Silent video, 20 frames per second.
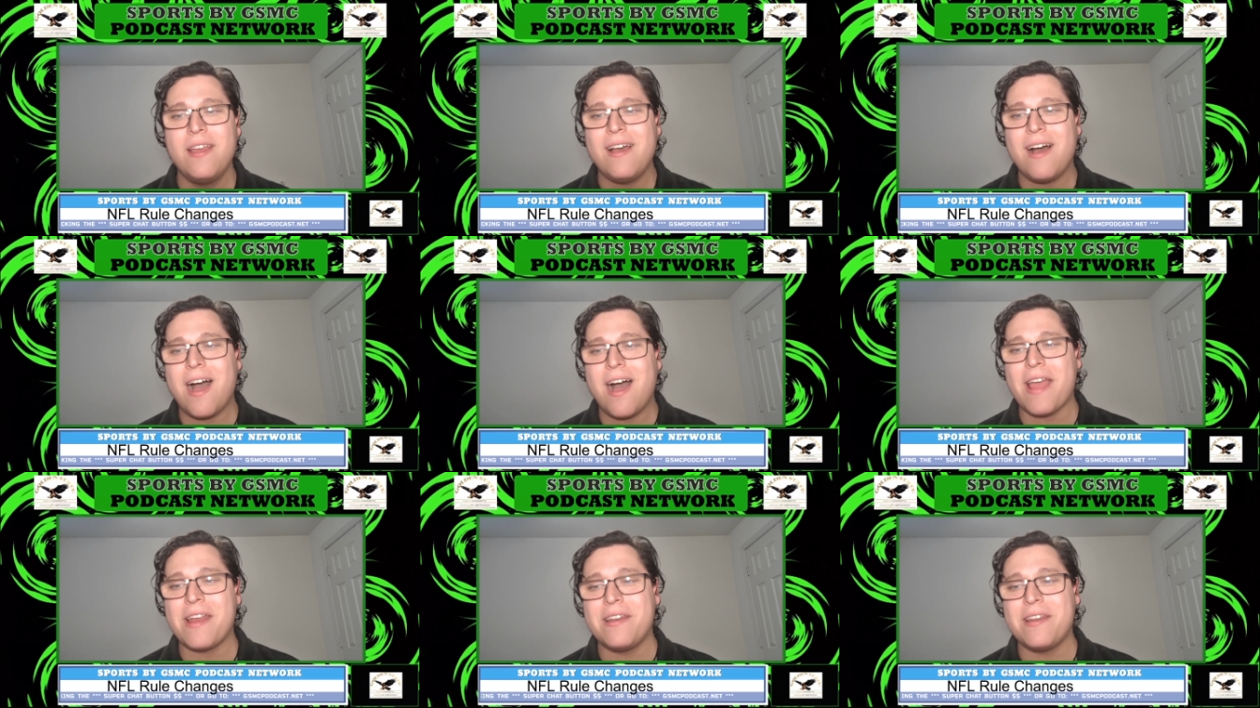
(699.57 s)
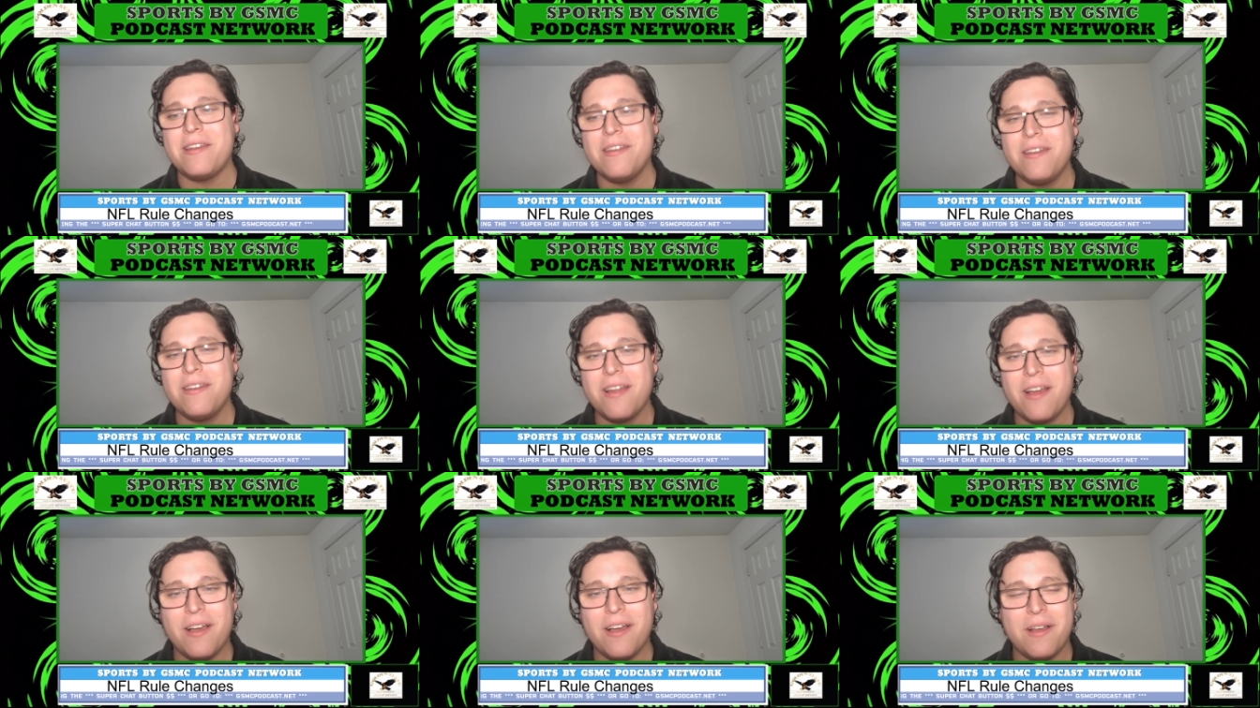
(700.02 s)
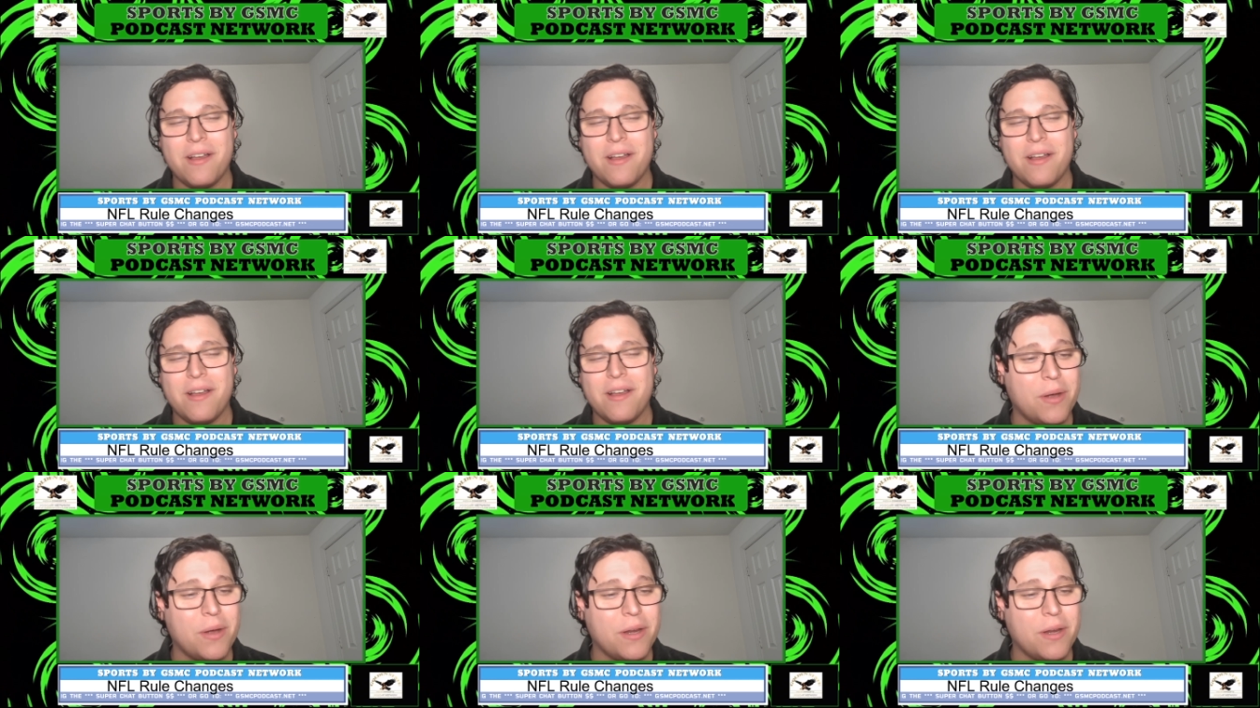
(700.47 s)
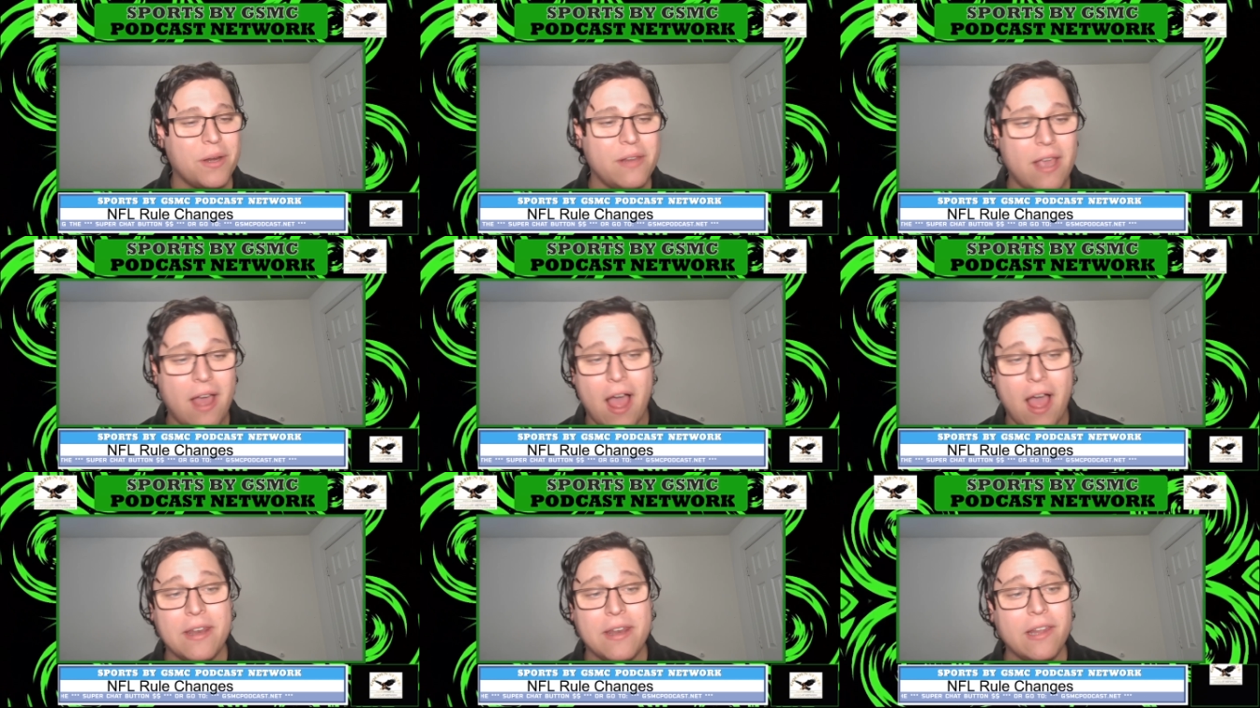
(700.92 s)
I'd um, but yeah,
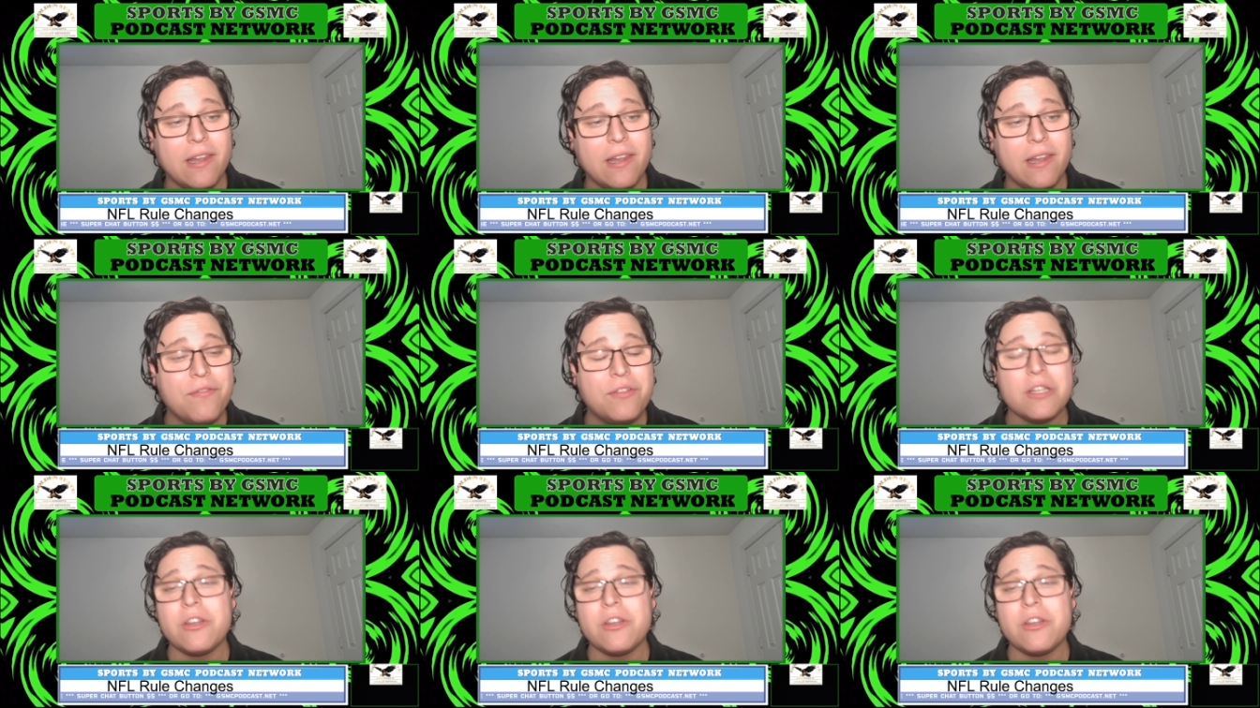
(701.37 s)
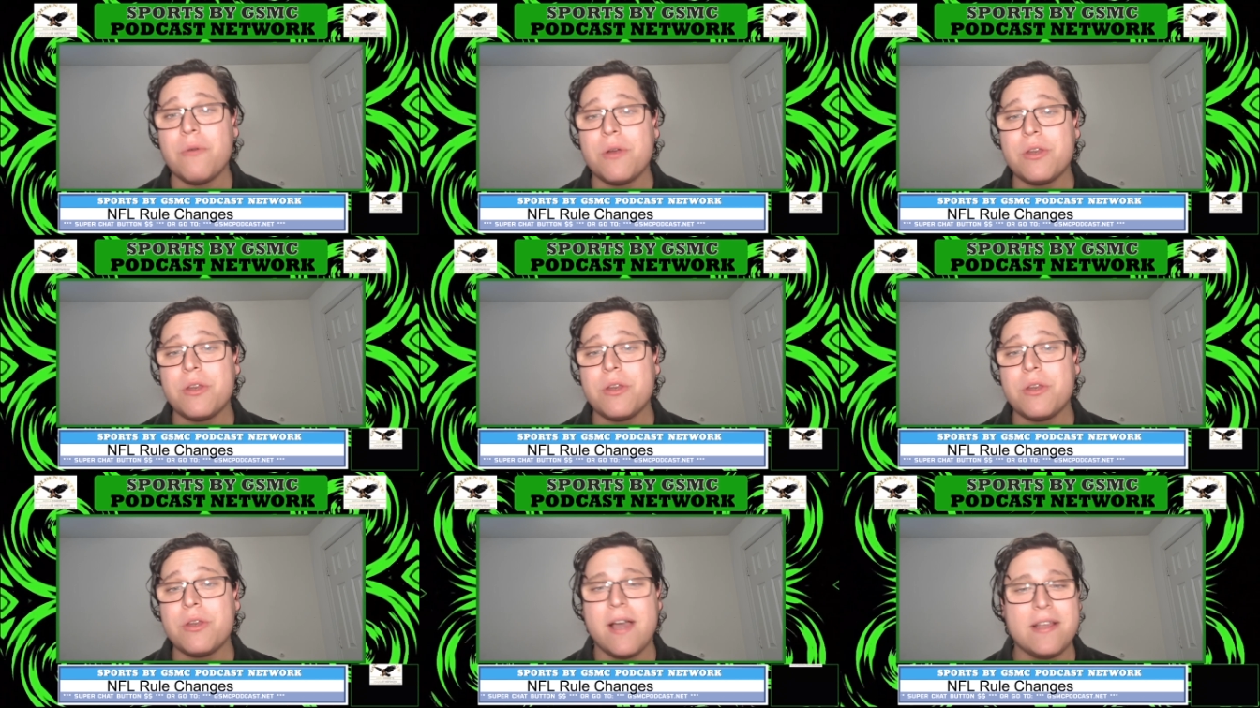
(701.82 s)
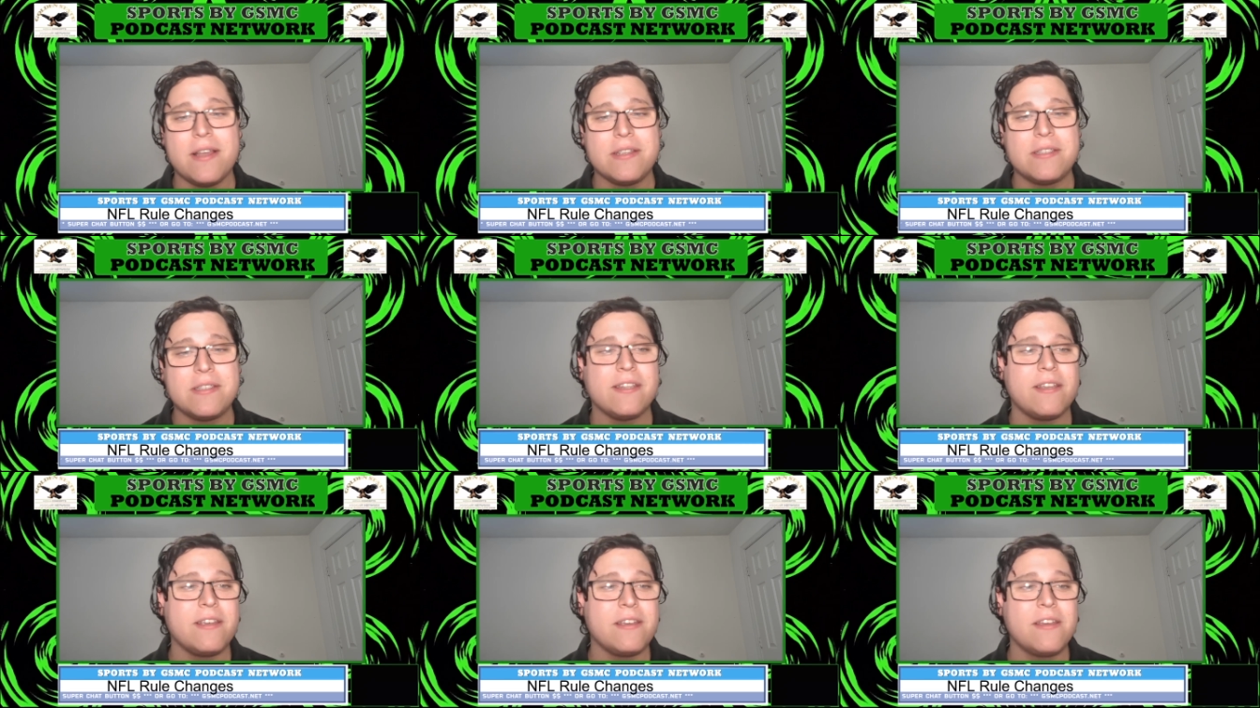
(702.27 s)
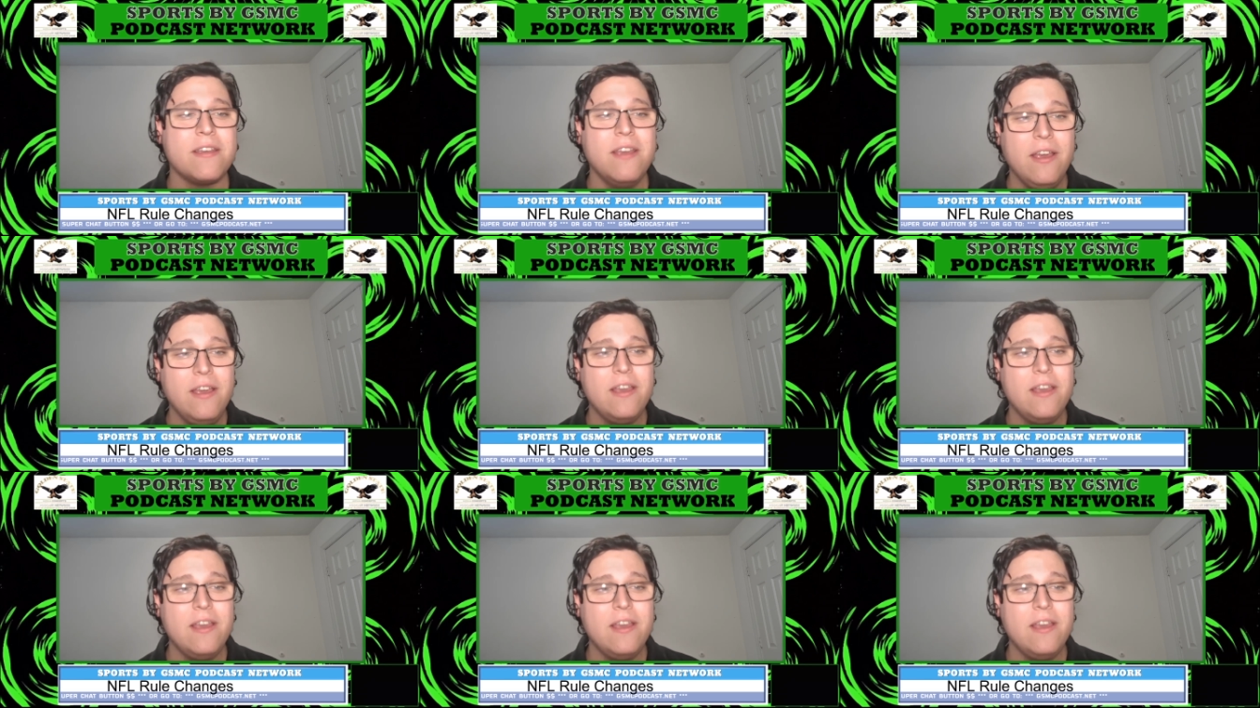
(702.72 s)
I'd love to know what you guys think